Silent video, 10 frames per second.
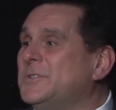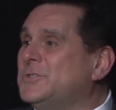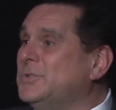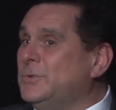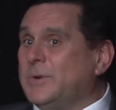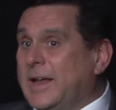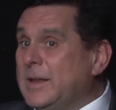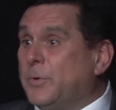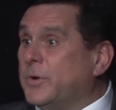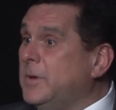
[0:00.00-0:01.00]
to
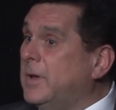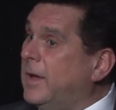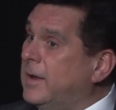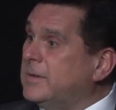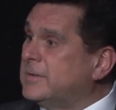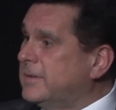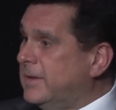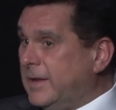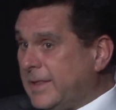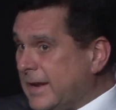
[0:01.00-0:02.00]
anybody, and
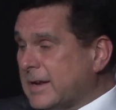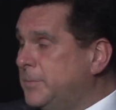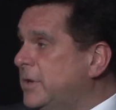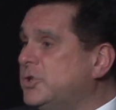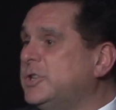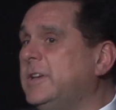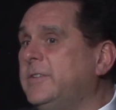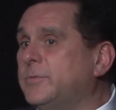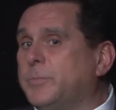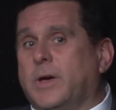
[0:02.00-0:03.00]
that can be
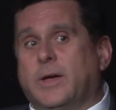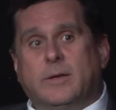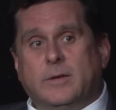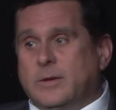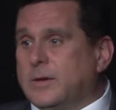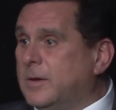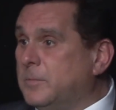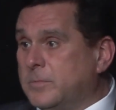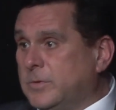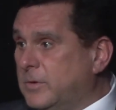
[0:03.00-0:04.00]
achieved by
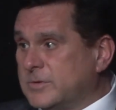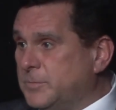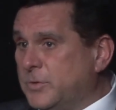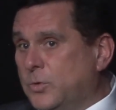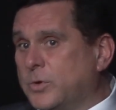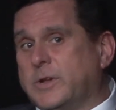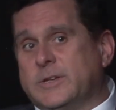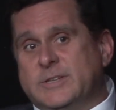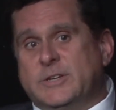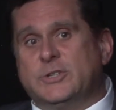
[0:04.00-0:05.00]
some of the
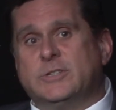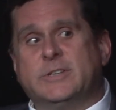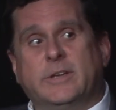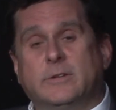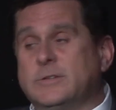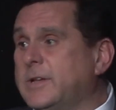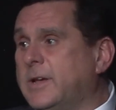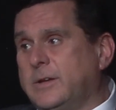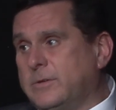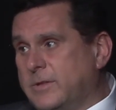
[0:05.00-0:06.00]
organisations here
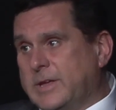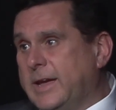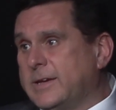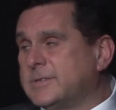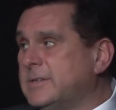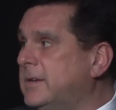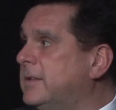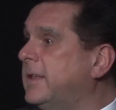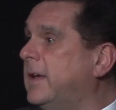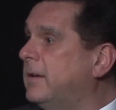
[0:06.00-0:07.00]
today, and the ASC
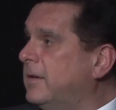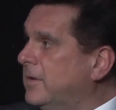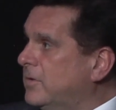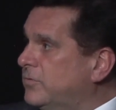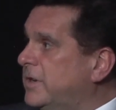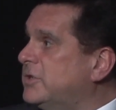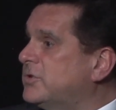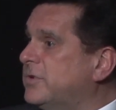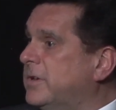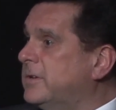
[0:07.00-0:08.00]
and their
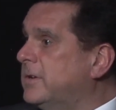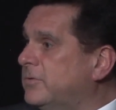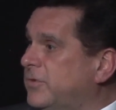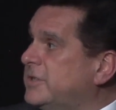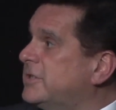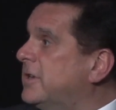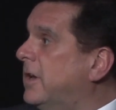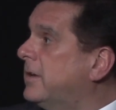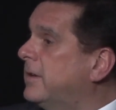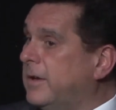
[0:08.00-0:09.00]

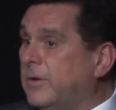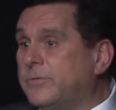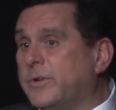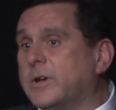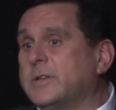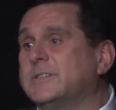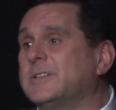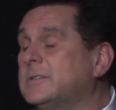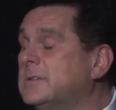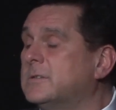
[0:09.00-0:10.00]
registrar of
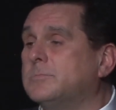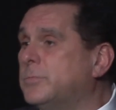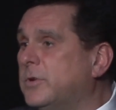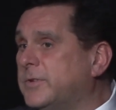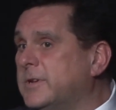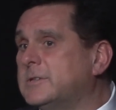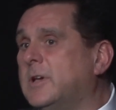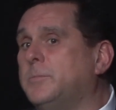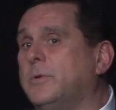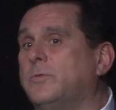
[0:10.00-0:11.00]
consultants. Perfect
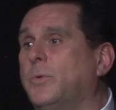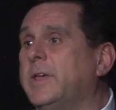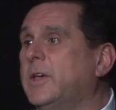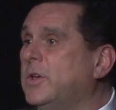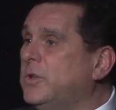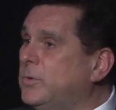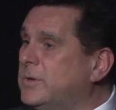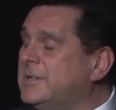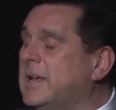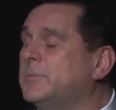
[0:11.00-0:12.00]
example of way you
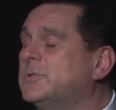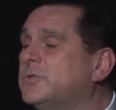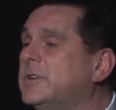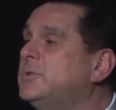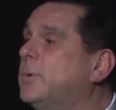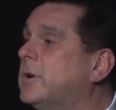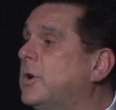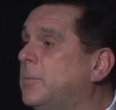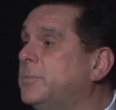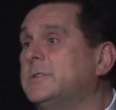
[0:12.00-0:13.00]
can demonstrate you are
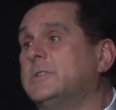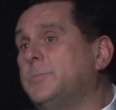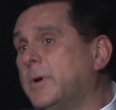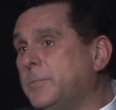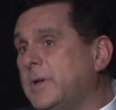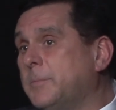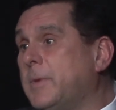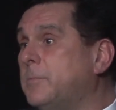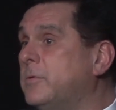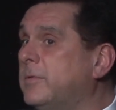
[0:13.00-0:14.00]
competent by being a
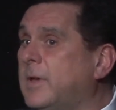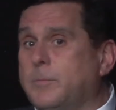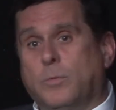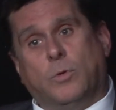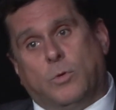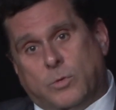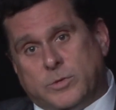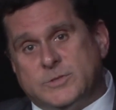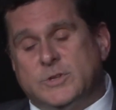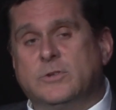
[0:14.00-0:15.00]
member of them, or
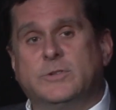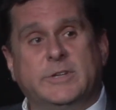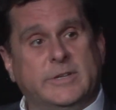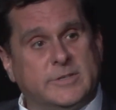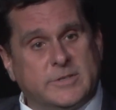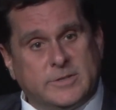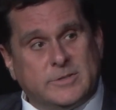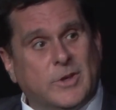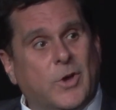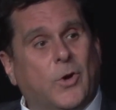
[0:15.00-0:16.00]
the Security Institute.